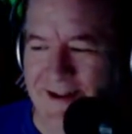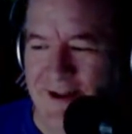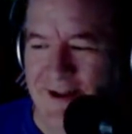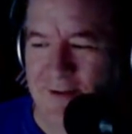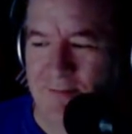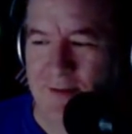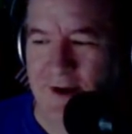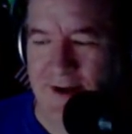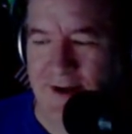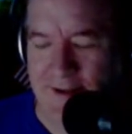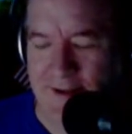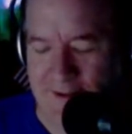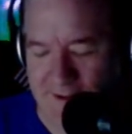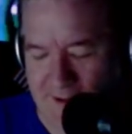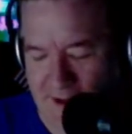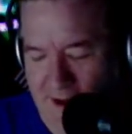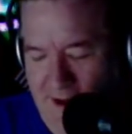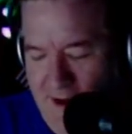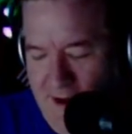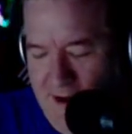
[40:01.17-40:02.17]
But
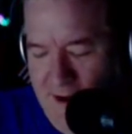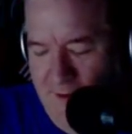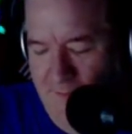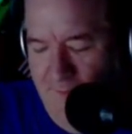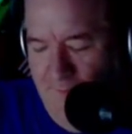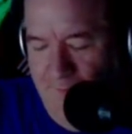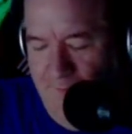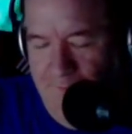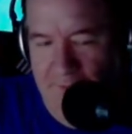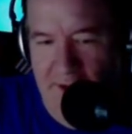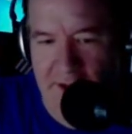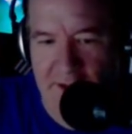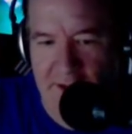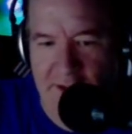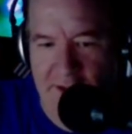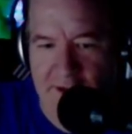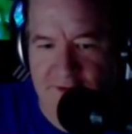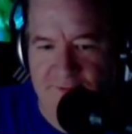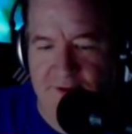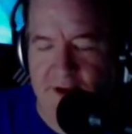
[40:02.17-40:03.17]

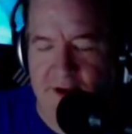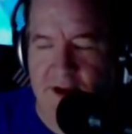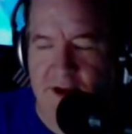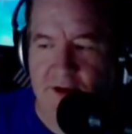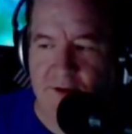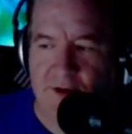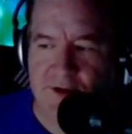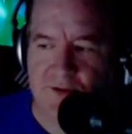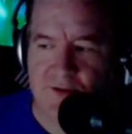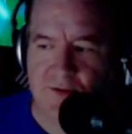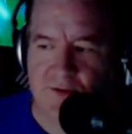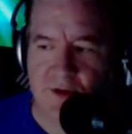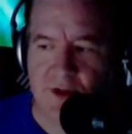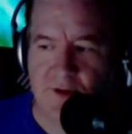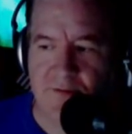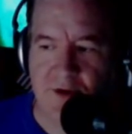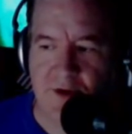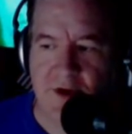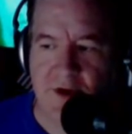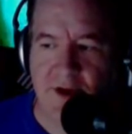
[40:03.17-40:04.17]
this video is really
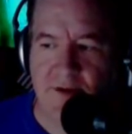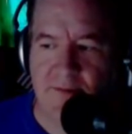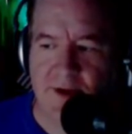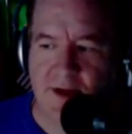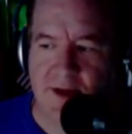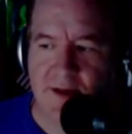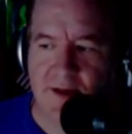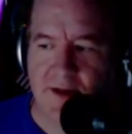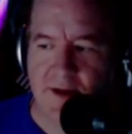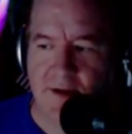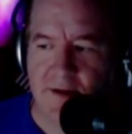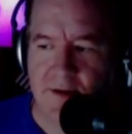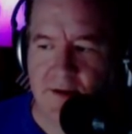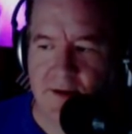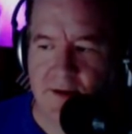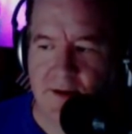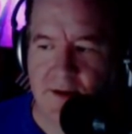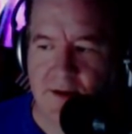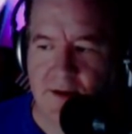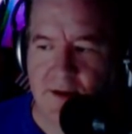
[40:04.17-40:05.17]
pretty compelling.
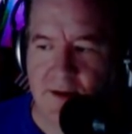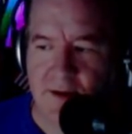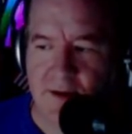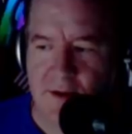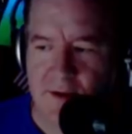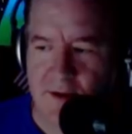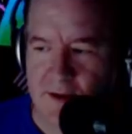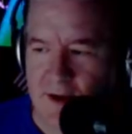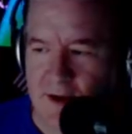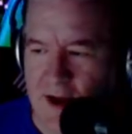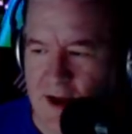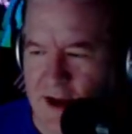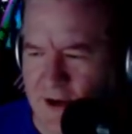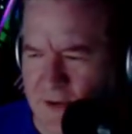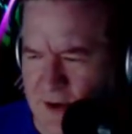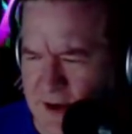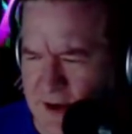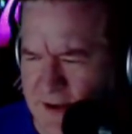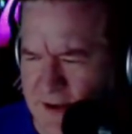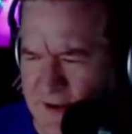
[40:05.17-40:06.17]
Hi,
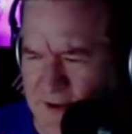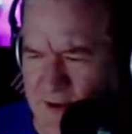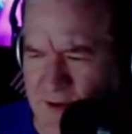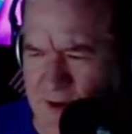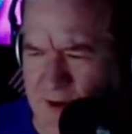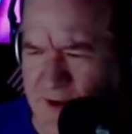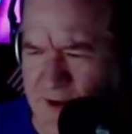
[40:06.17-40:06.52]
Chris. Chris